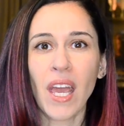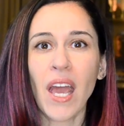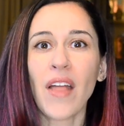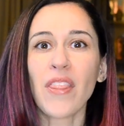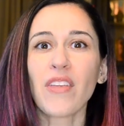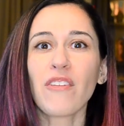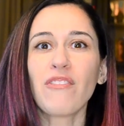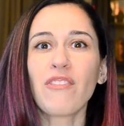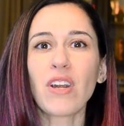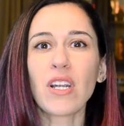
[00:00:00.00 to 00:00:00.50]

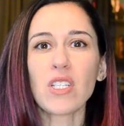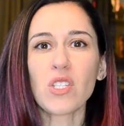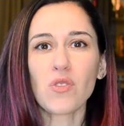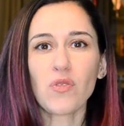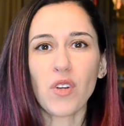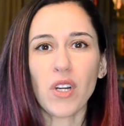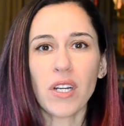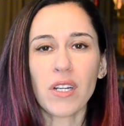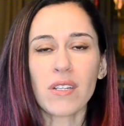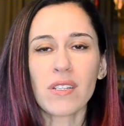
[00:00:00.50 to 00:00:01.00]
The first
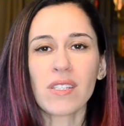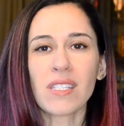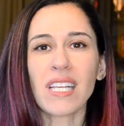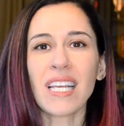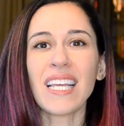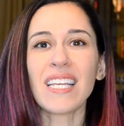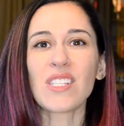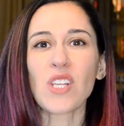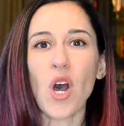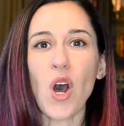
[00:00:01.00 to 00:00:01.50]
verse
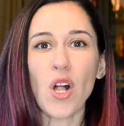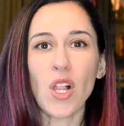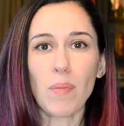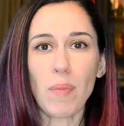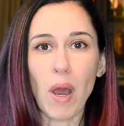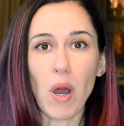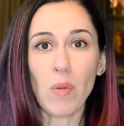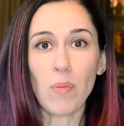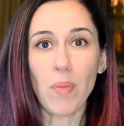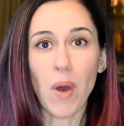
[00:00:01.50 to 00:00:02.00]
is all
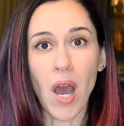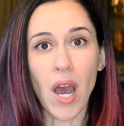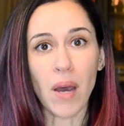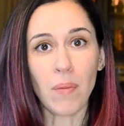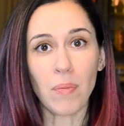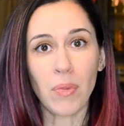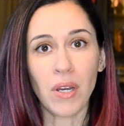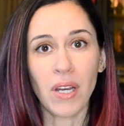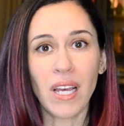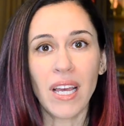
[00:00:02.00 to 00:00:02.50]
about
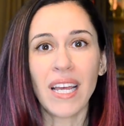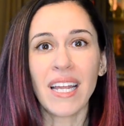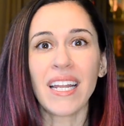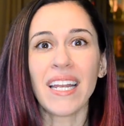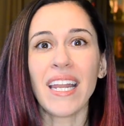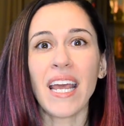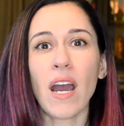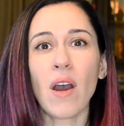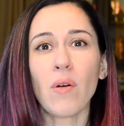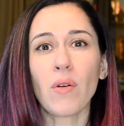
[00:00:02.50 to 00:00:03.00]
pop.
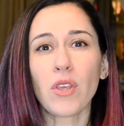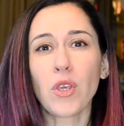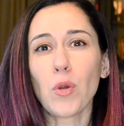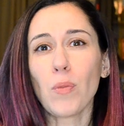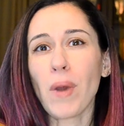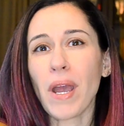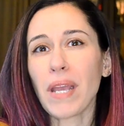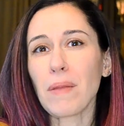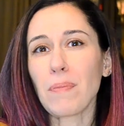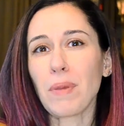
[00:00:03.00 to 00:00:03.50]
Now, you
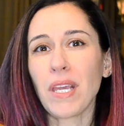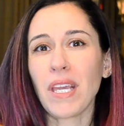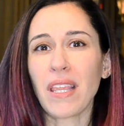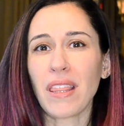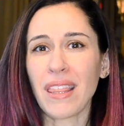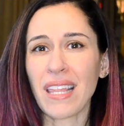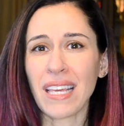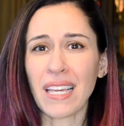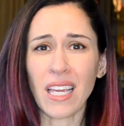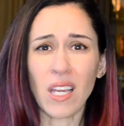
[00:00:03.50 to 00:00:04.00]
might be
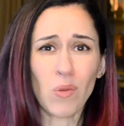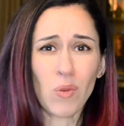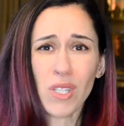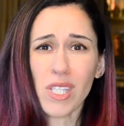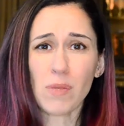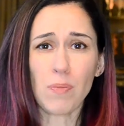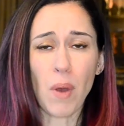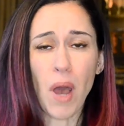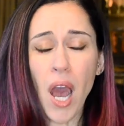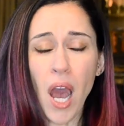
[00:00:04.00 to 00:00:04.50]
thinking,
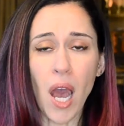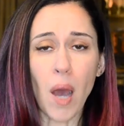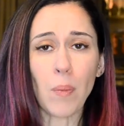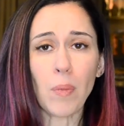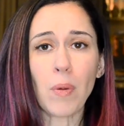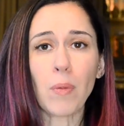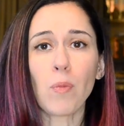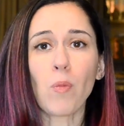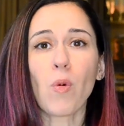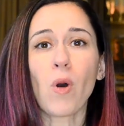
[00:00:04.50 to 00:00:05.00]
what's pop?
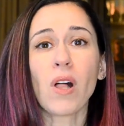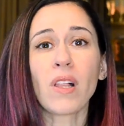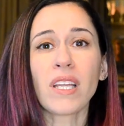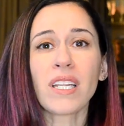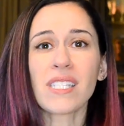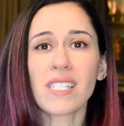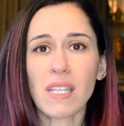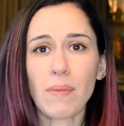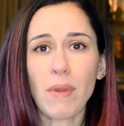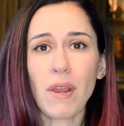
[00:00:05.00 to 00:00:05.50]
Well, in
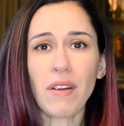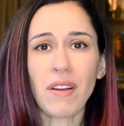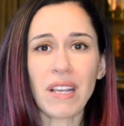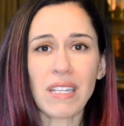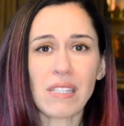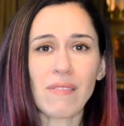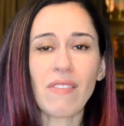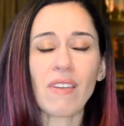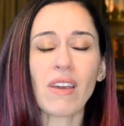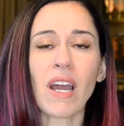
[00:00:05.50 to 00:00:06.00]
some
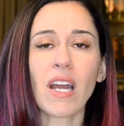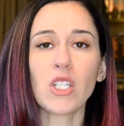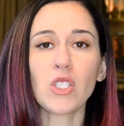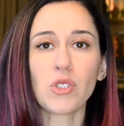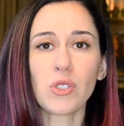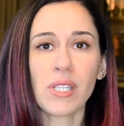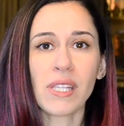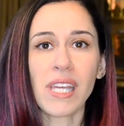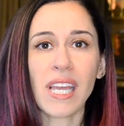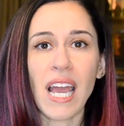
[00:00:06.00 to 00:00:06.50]
areas of the
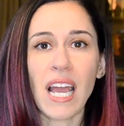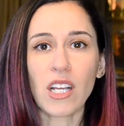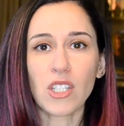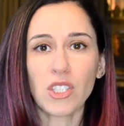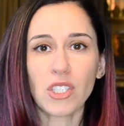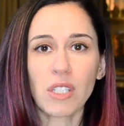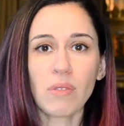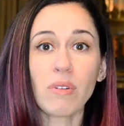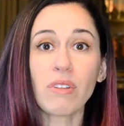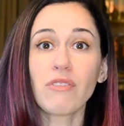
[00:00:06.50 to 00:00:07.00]
country, they
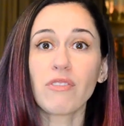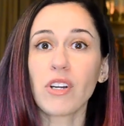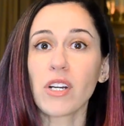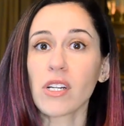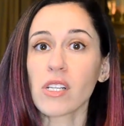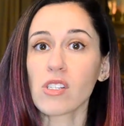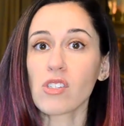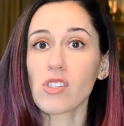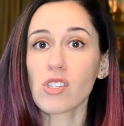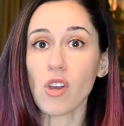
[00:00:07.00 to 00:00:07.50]
actually refer
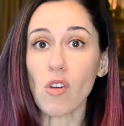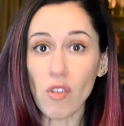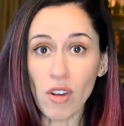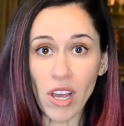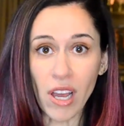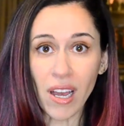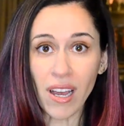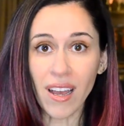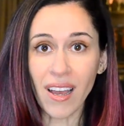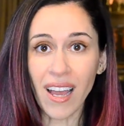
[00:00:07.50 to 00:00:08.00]
to
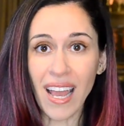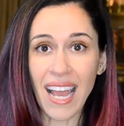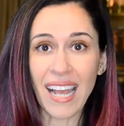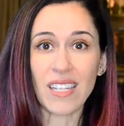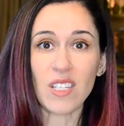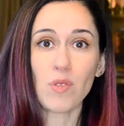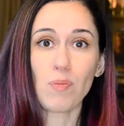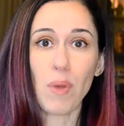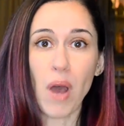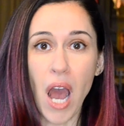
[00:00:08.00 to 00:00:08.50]
soda
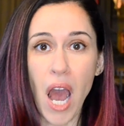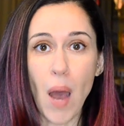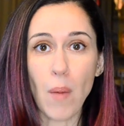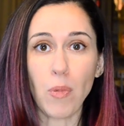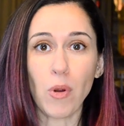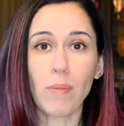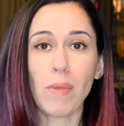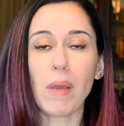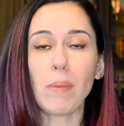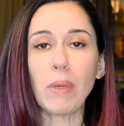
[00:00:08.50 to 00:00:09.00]
as pop,
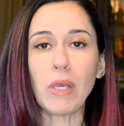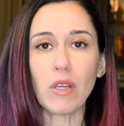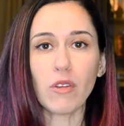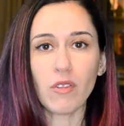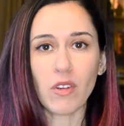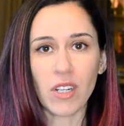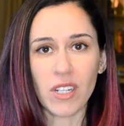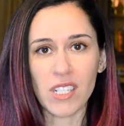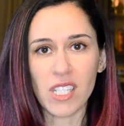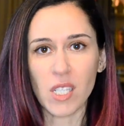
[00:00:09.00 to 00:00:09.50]
or maybe you've
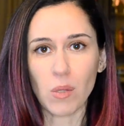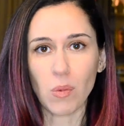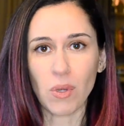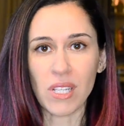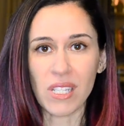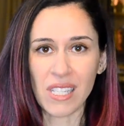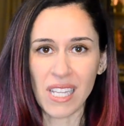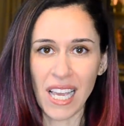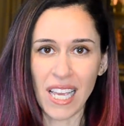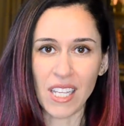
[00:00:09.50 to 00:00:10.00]
heard someone
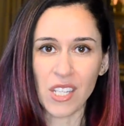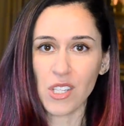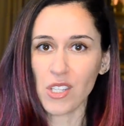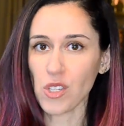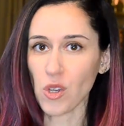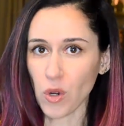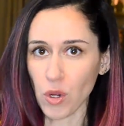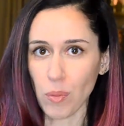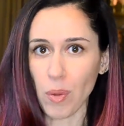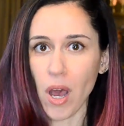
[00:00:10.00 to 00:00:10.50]
say
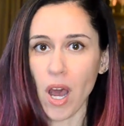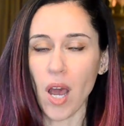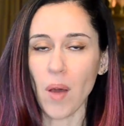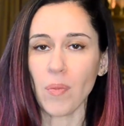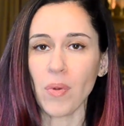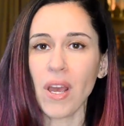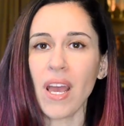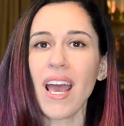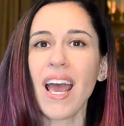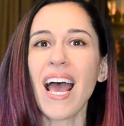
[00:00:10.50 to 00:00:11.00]
soda
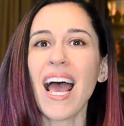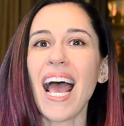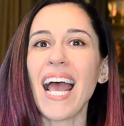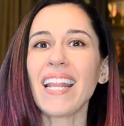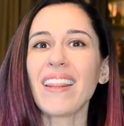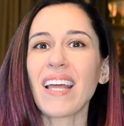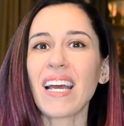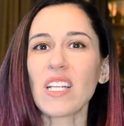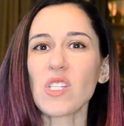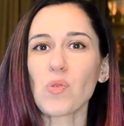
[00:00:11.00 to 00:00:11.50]
pop, and
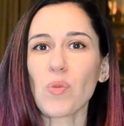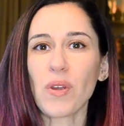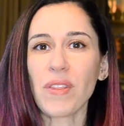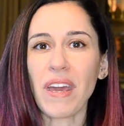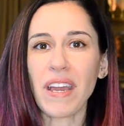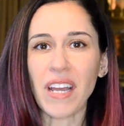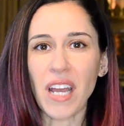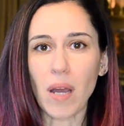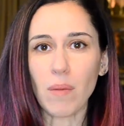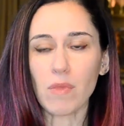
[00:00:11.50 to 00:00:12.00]
that's where
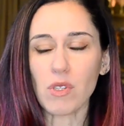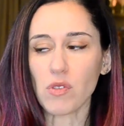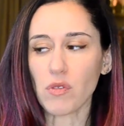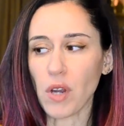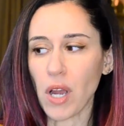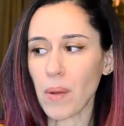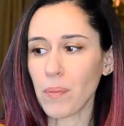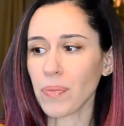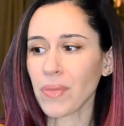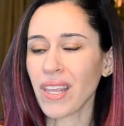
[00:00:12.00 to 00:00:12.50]
that comes
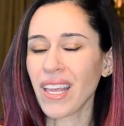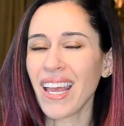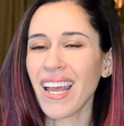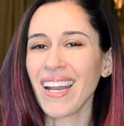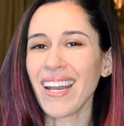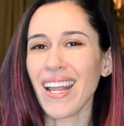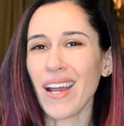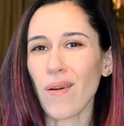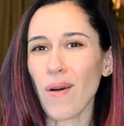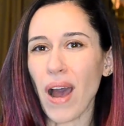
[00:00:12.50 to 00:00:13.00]
from.
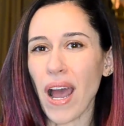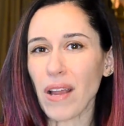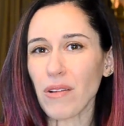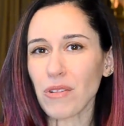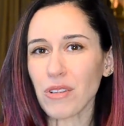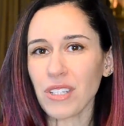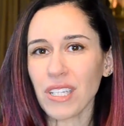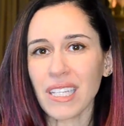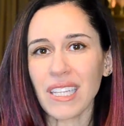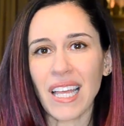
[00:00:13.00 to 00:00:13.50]
Now, I
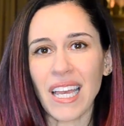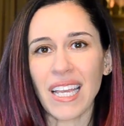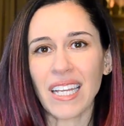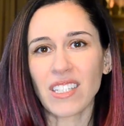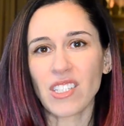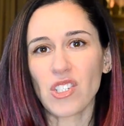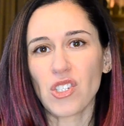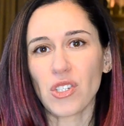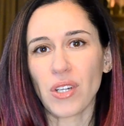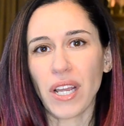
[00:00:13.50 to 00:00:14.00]
really like
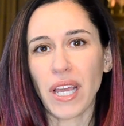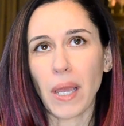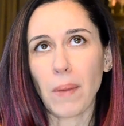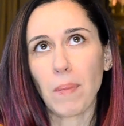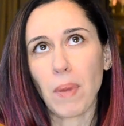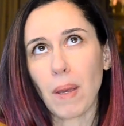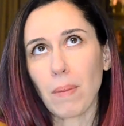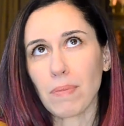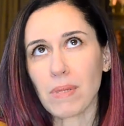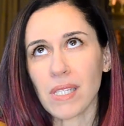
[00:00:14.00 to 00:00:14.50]
to drink
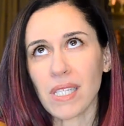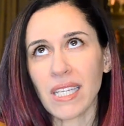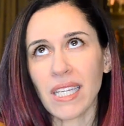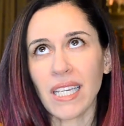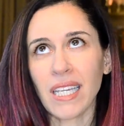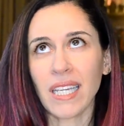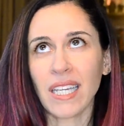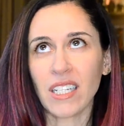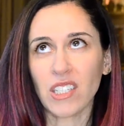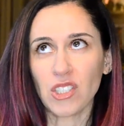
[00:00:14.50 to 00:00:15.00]

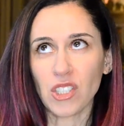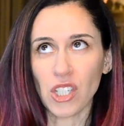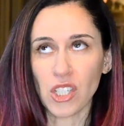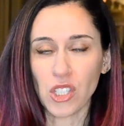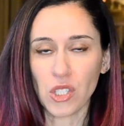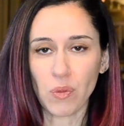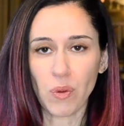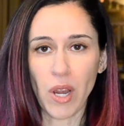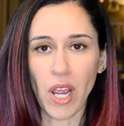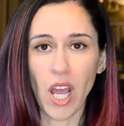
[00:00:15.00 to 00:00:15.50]
Pepsi and
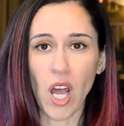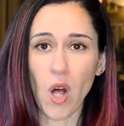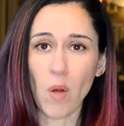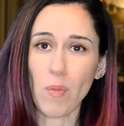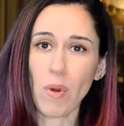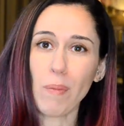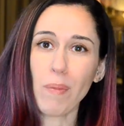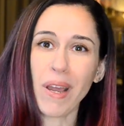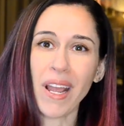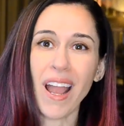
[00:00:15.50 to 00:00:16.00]
ginger ale,
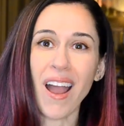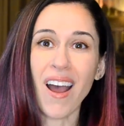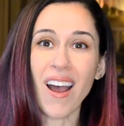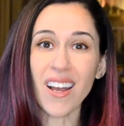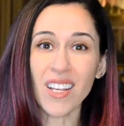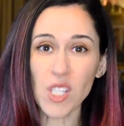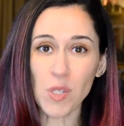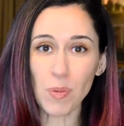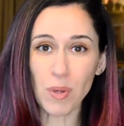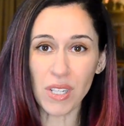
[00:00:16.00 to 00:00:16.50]
but my
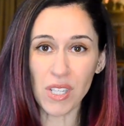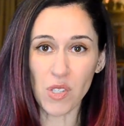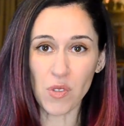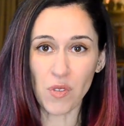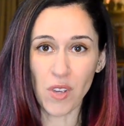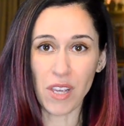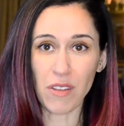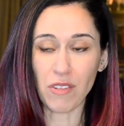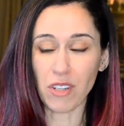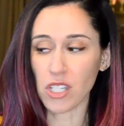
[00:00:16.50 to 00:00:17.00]
husband's
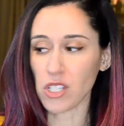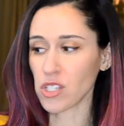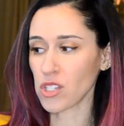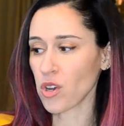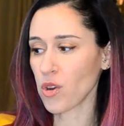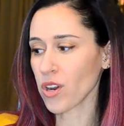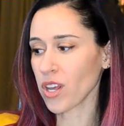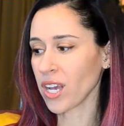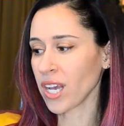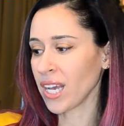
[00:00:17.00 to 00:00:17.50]
favorite
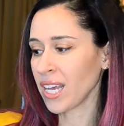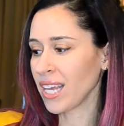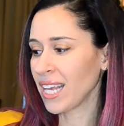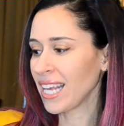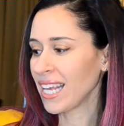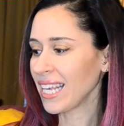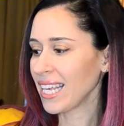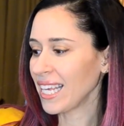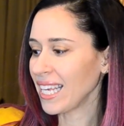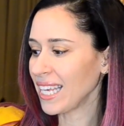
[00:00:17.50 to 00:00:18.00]
soda
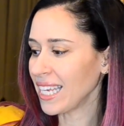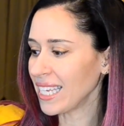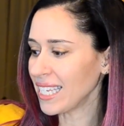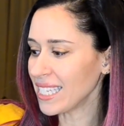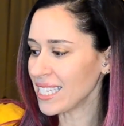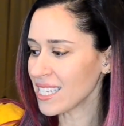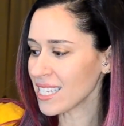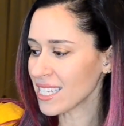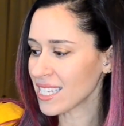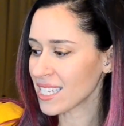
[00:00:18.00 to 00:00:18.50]

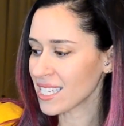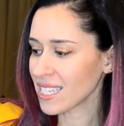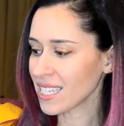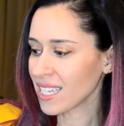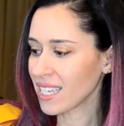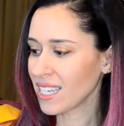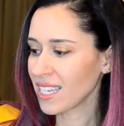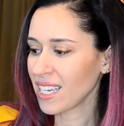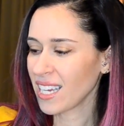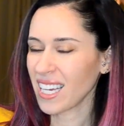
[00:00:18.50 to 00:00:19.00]
is
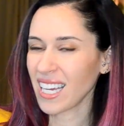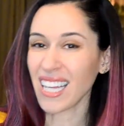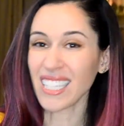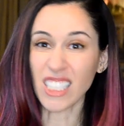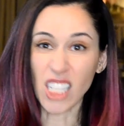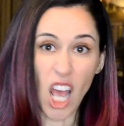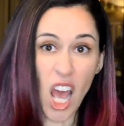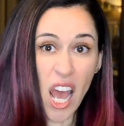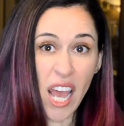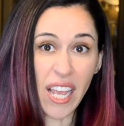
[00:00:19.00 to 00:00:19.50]
a
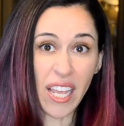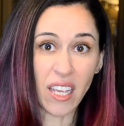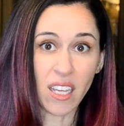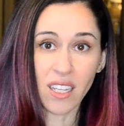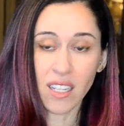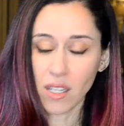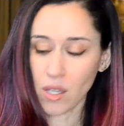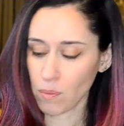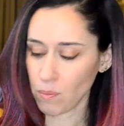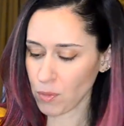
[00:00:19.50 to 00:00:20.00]
tie
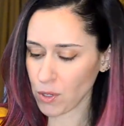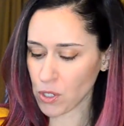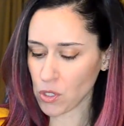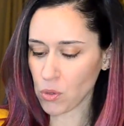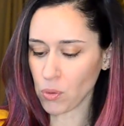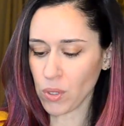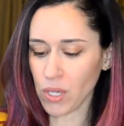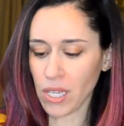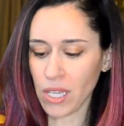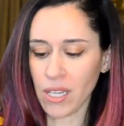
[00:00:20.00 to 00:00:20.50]

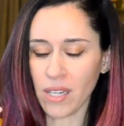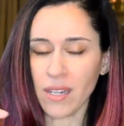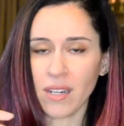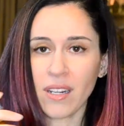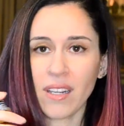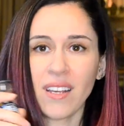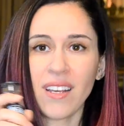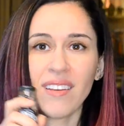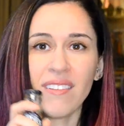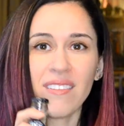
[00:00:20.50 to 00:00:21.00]

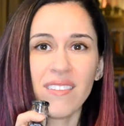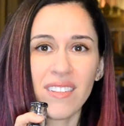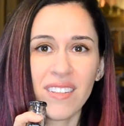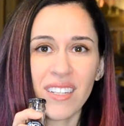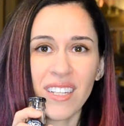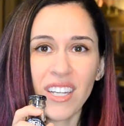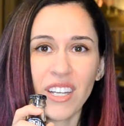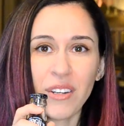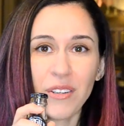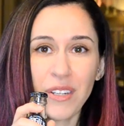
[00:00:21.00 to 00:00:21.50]
between
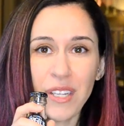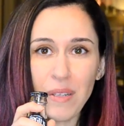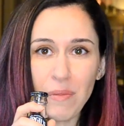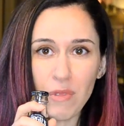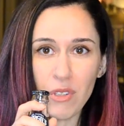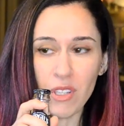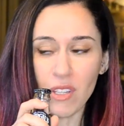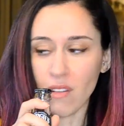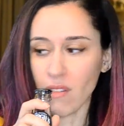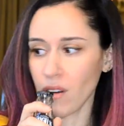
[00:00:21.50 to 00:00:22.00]
cream
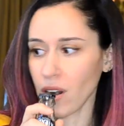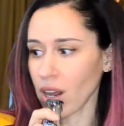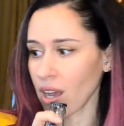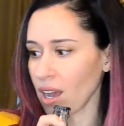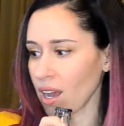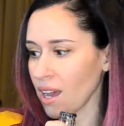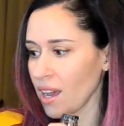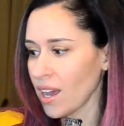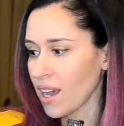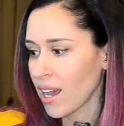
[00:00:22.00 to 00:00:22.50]

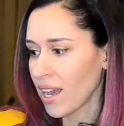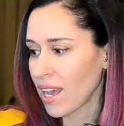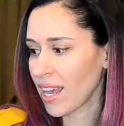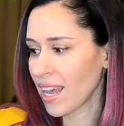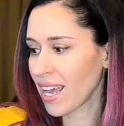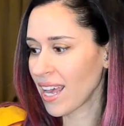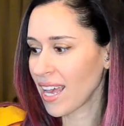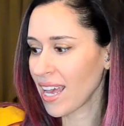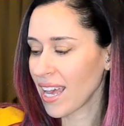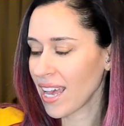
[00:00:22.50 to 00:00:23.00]
soda
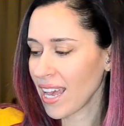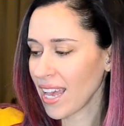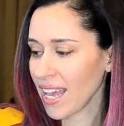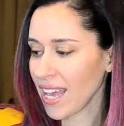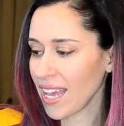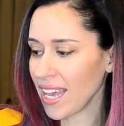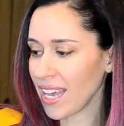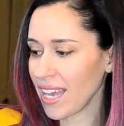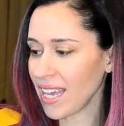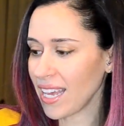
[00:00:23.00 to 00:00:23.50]

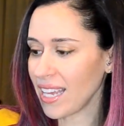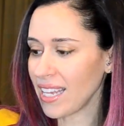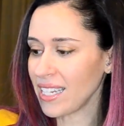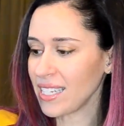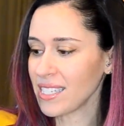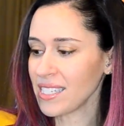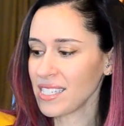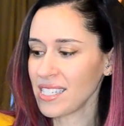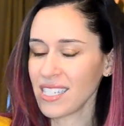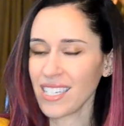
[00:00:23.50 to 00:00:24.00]

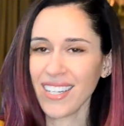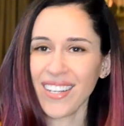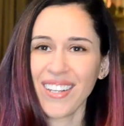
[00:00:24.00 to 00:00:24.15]
and